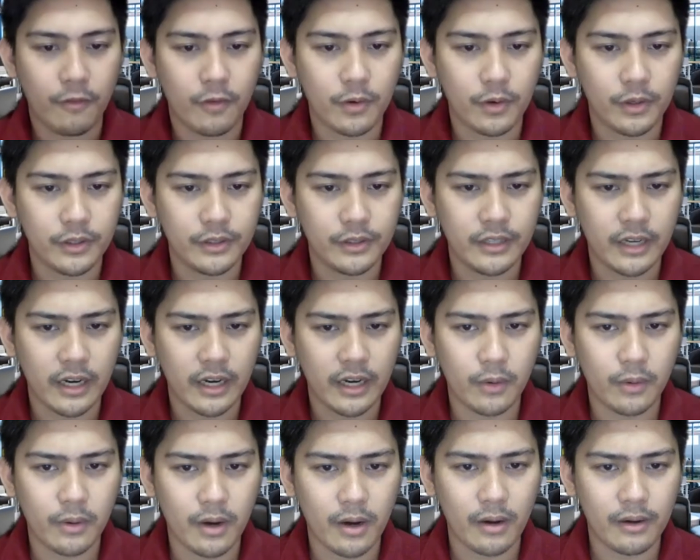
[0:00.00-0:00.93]
For
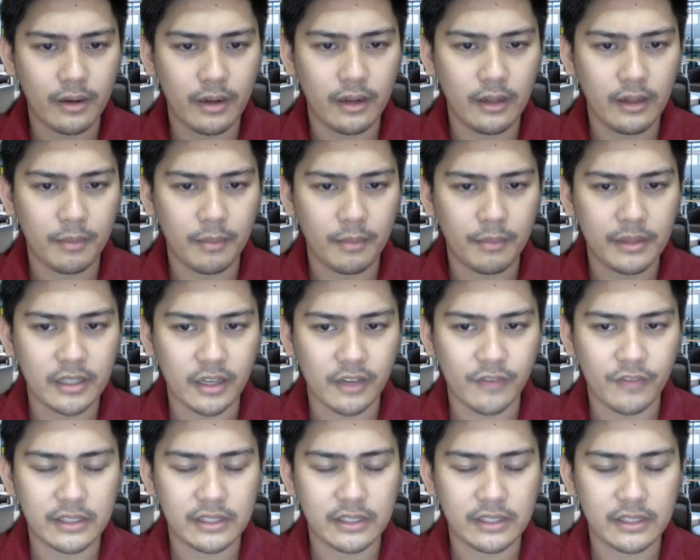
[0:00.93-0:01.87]
January, let me check
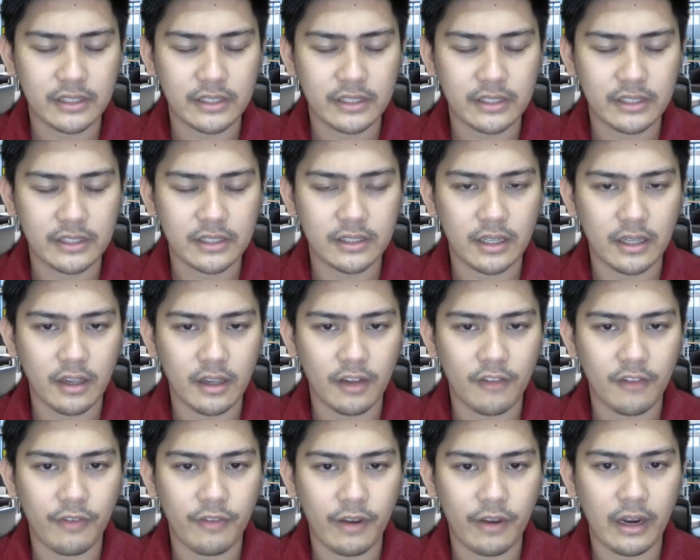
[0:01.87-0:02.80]
if it's still
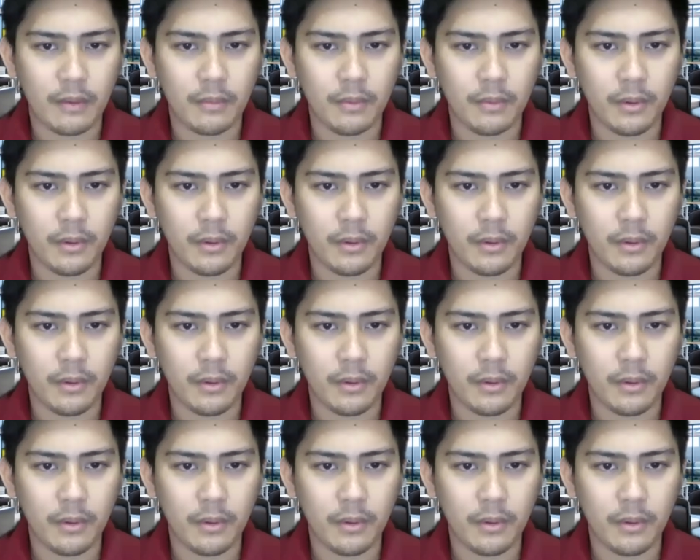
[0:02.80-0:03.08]
available.